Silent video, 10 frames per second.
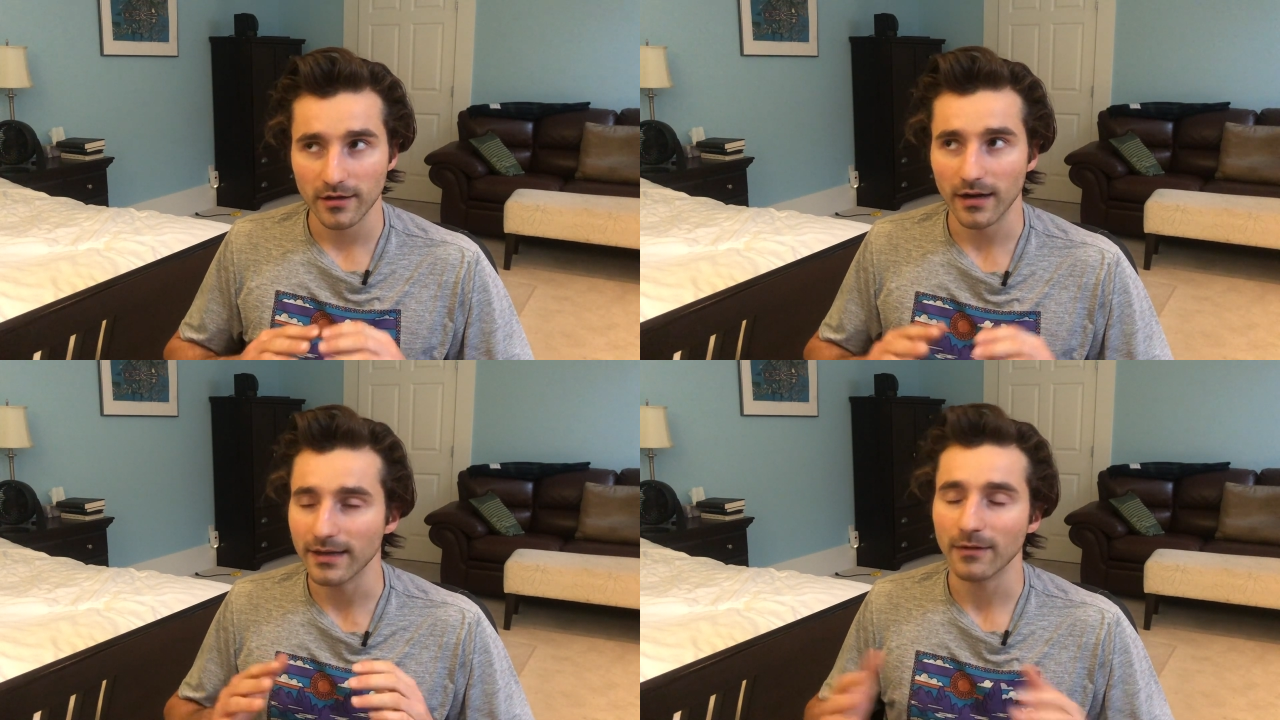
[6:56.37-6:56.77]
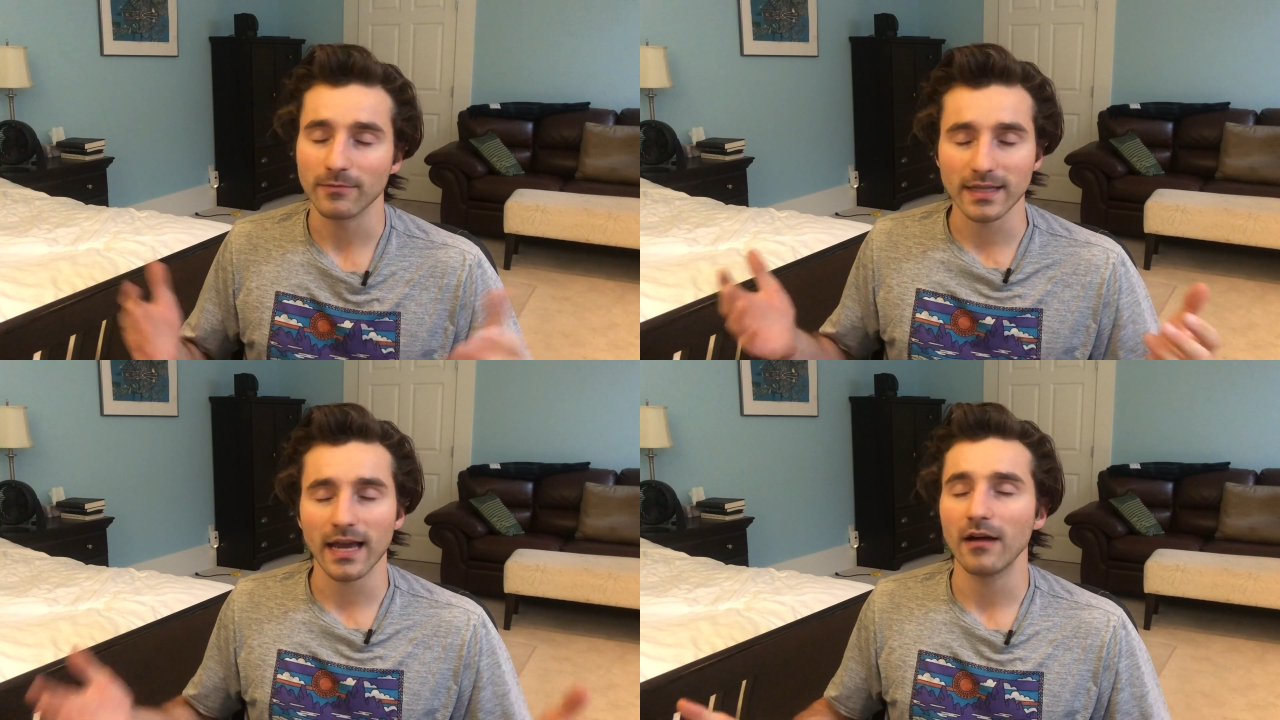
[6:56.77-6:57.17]
again,
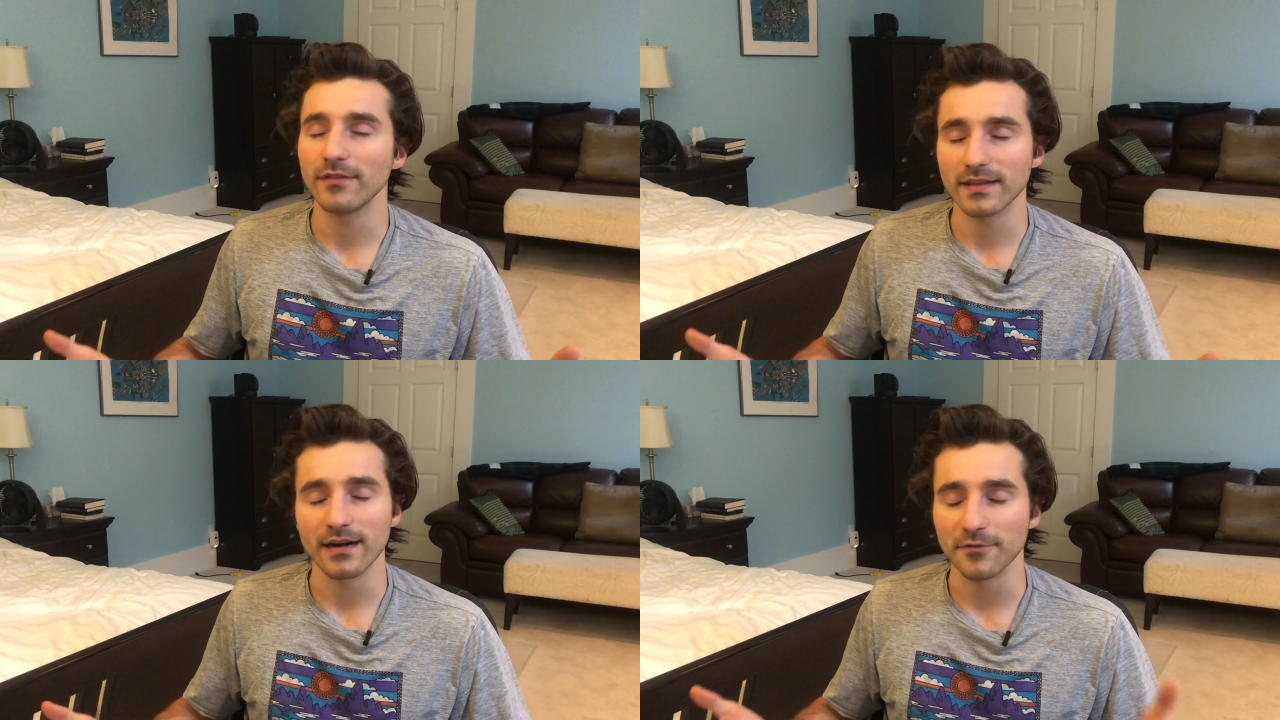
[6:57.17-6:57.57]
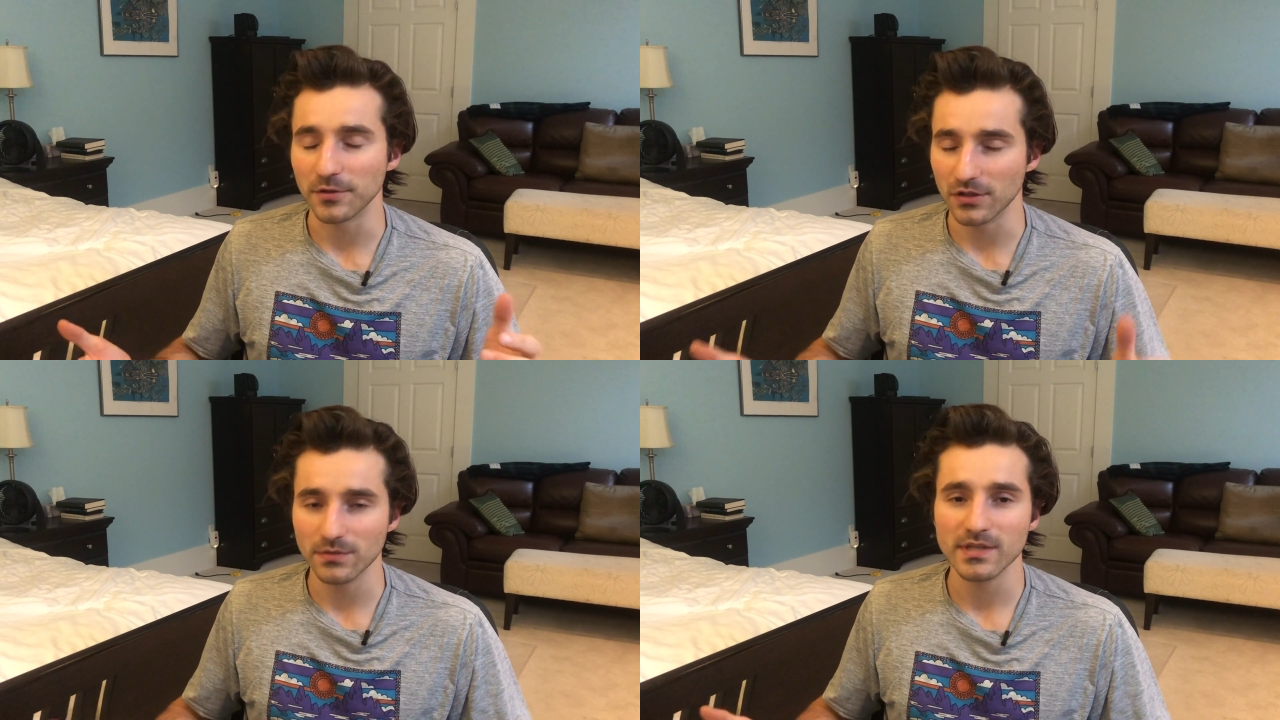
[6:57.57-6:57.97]
with the caveat that I've
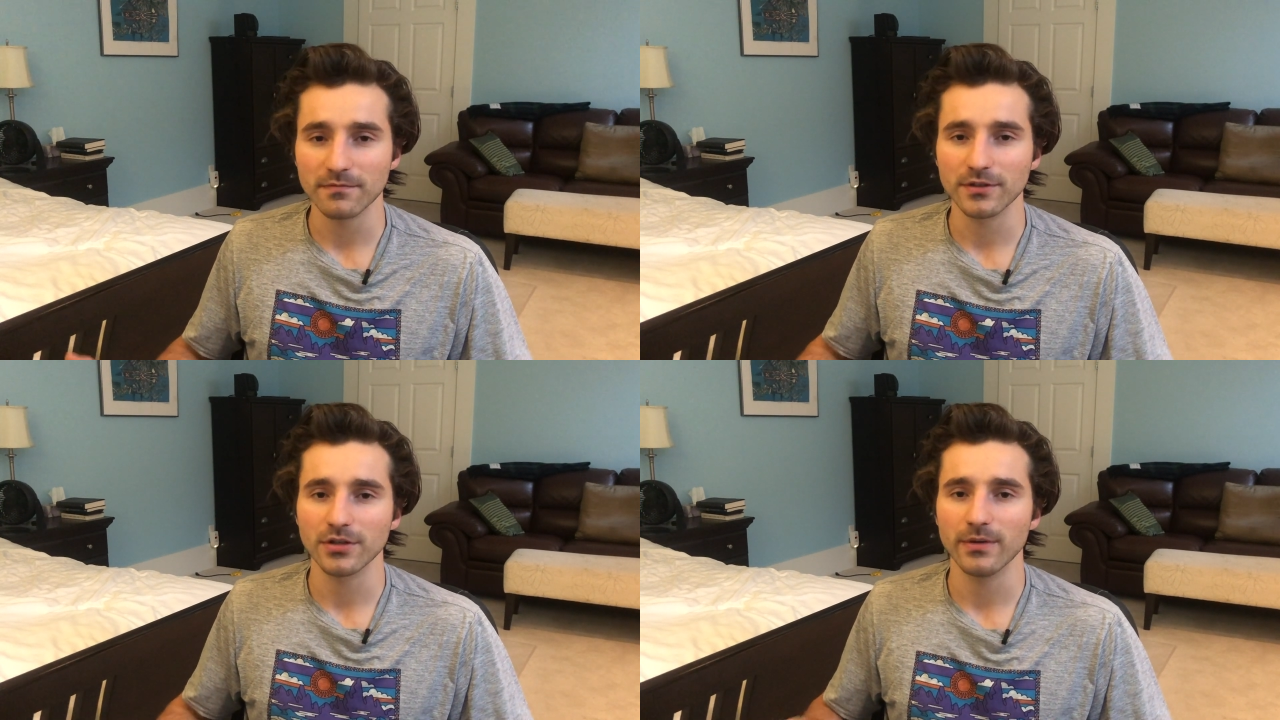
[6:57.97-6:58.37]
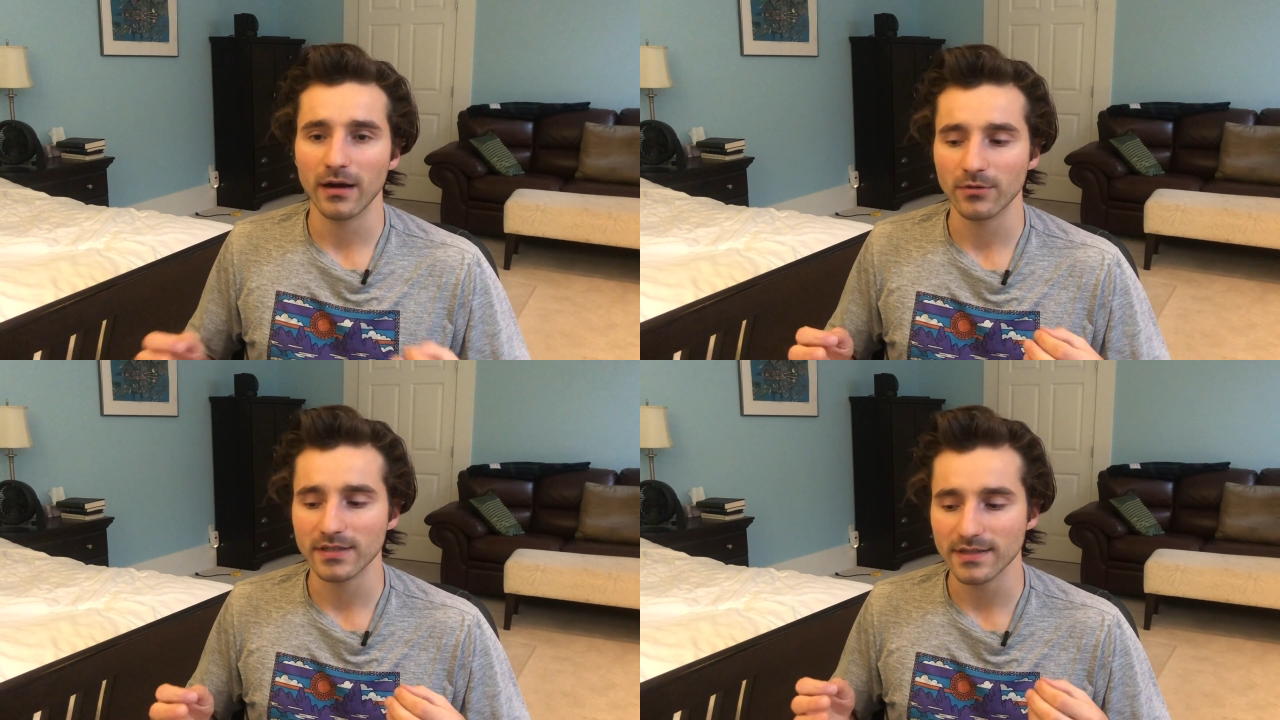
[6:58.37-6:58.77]
only used them for 2 hours,